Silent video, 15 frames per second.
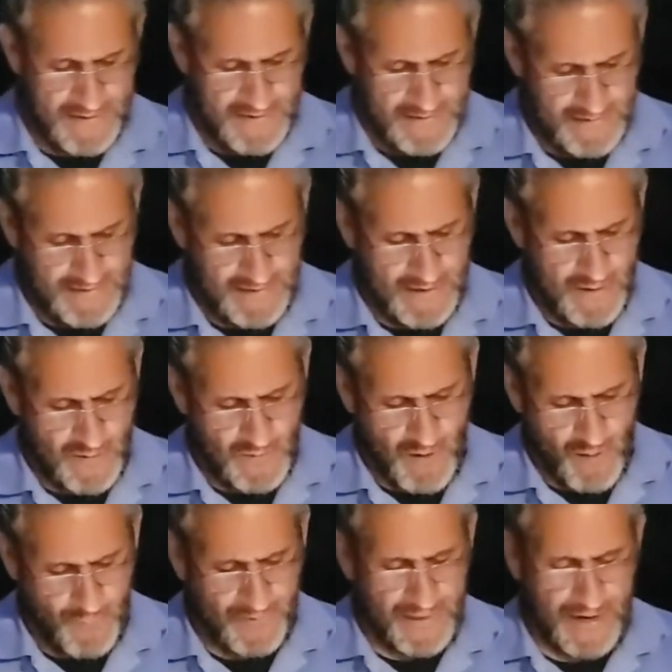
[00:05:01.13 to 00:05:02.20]
you know,
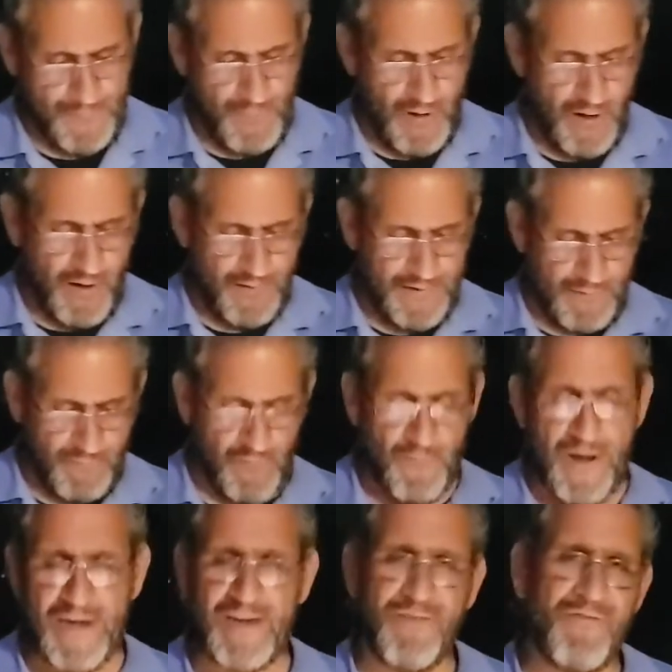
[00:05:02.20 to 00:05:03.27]
are we like Paul that we're
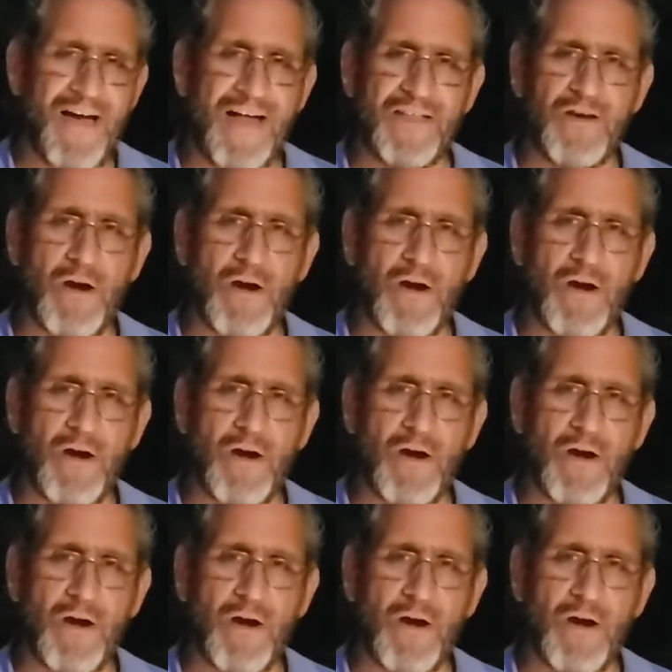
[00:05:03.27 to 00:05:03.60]
ready to value our